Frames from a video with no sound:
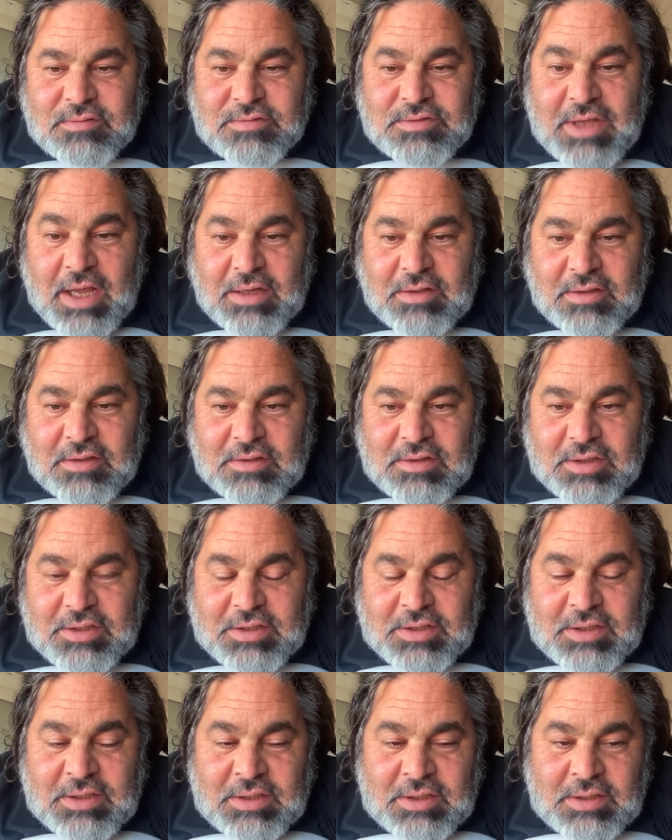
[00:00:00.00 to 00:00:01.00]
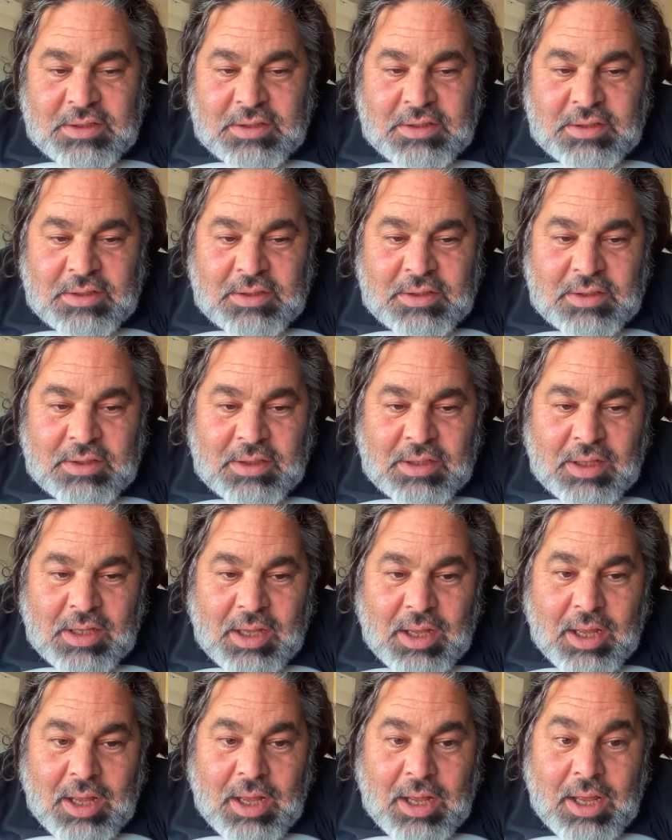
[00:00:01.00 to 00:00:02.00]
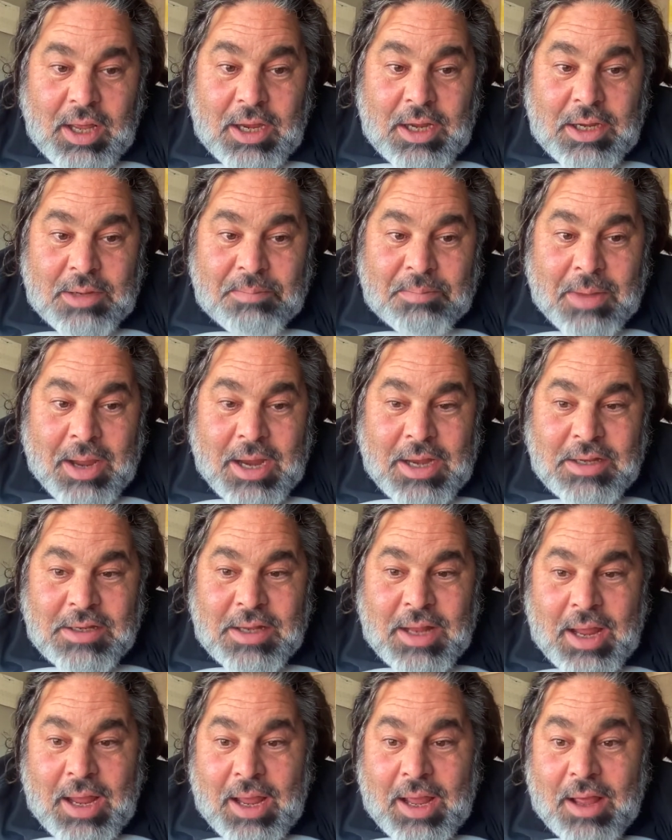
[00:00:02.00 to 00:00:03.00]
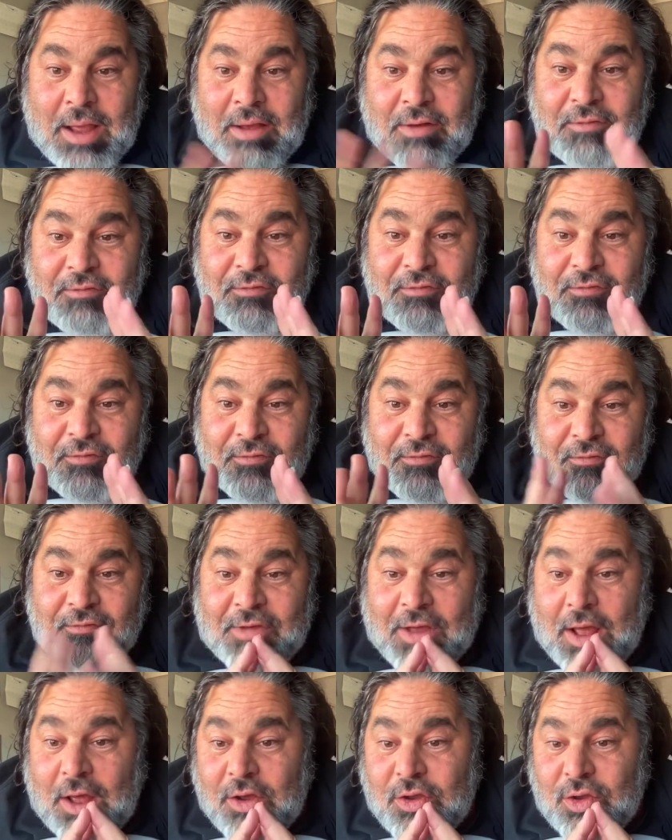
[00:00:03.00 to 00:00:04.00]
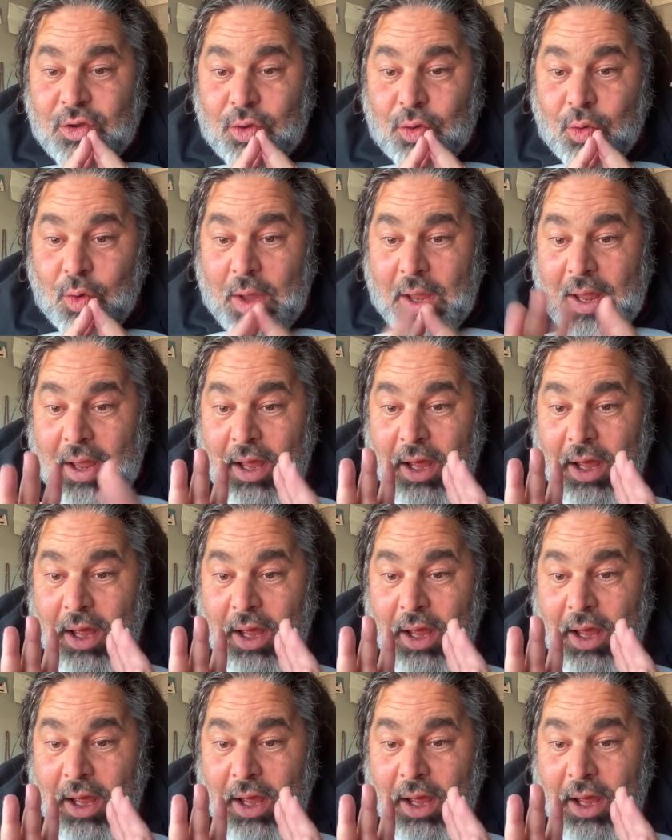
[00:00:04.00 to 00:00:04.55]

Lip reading: technically. It might have value